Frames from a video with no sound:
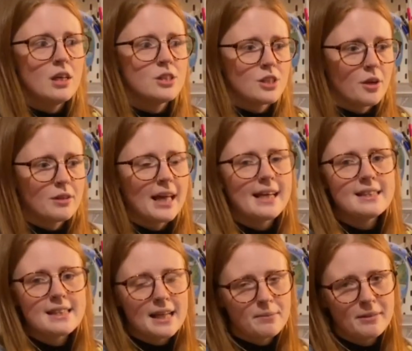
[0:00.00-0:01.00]
so they
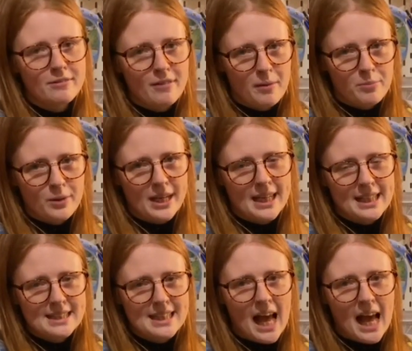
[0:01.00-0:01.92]
send me fabrics